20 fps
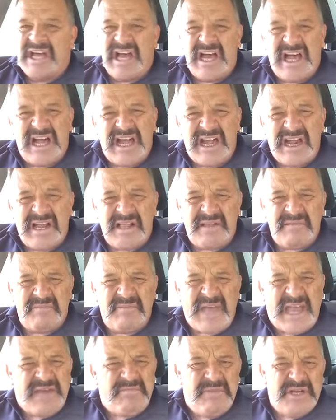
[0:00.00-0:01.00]

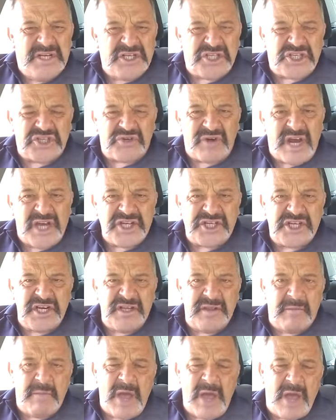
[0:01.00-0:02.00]
administration
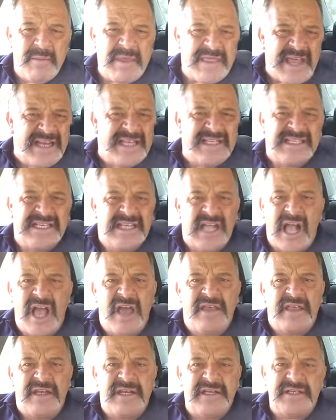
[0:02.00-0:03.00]
in the moment. They need
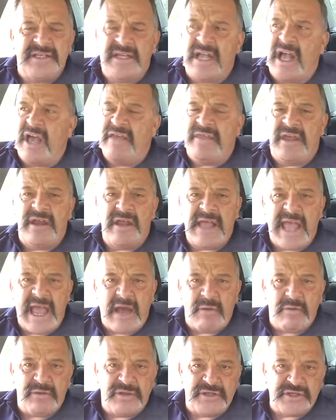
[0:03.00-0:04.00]
to go. They're
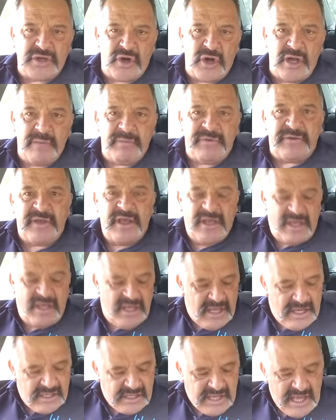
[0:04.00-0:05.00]
out with the times,
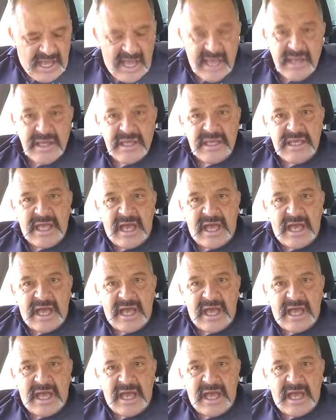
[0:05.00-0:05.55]
okay.